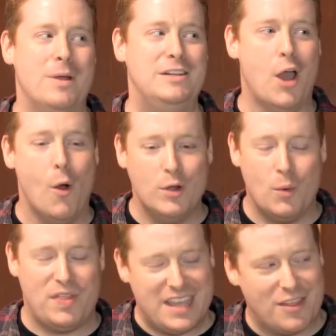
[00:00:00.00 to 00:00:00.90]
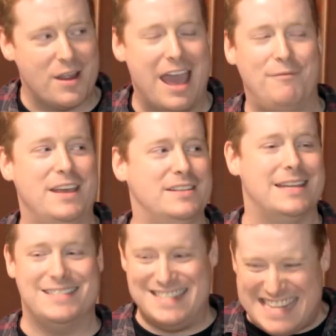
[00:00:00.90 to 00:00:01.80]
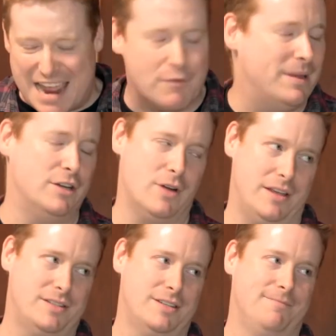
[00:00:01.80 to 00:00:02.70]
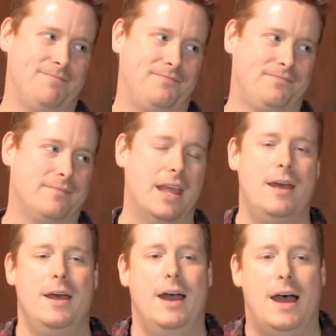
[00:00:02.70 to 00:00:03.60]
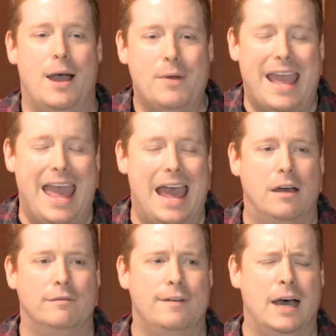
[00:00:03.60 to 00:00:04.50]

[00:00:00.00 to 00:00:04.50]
we don't know what the other half is. That's never been addressed. Right. Uh, we have